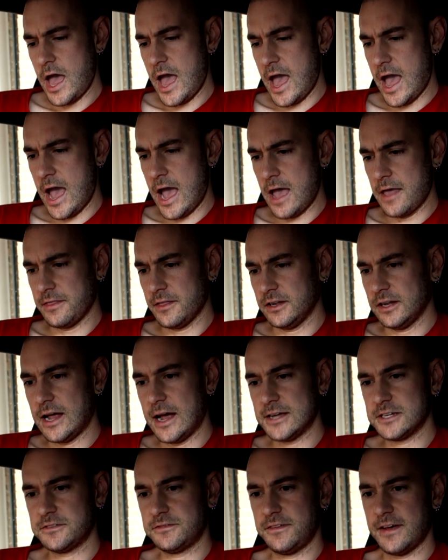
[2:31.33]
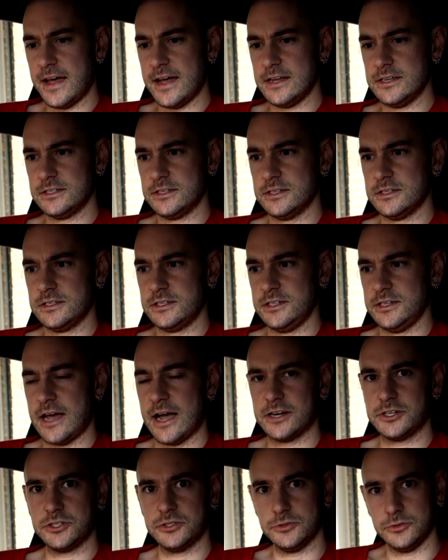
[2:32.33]
And the last phase is the
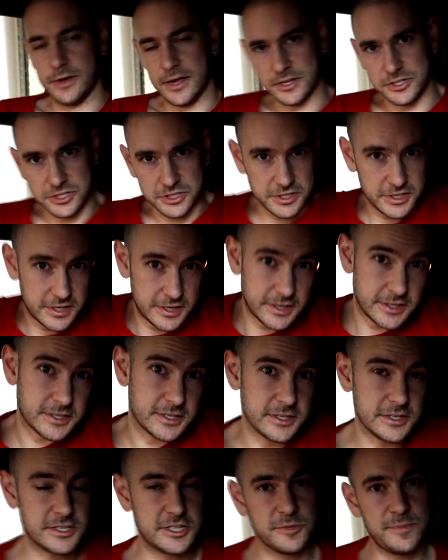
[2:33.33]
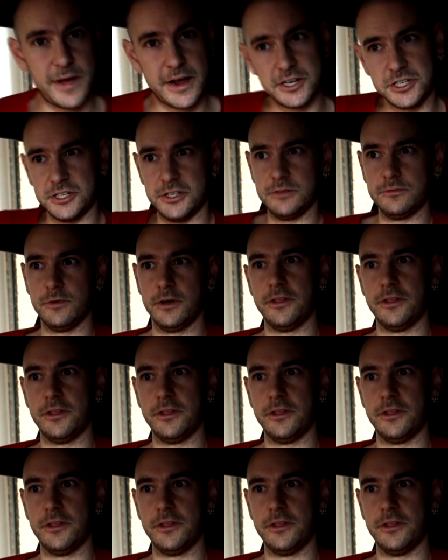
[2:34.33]
actual engineer's inspection,